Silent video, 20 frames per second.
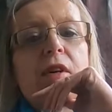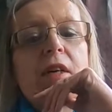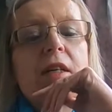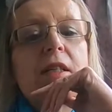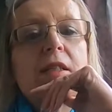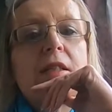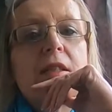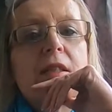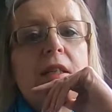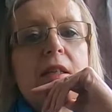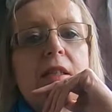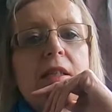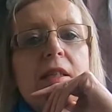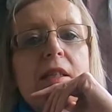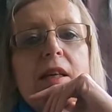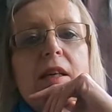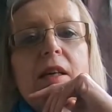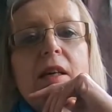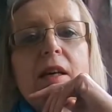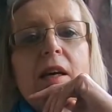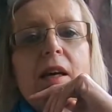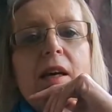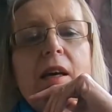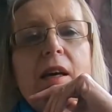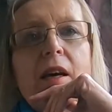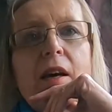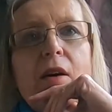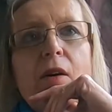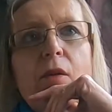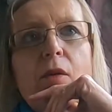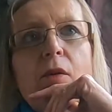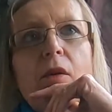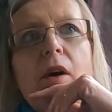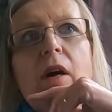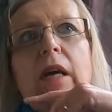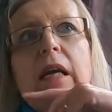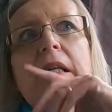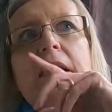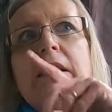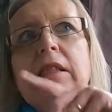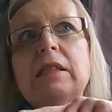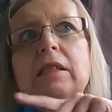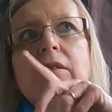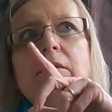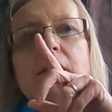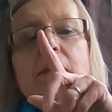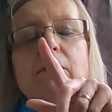writes that in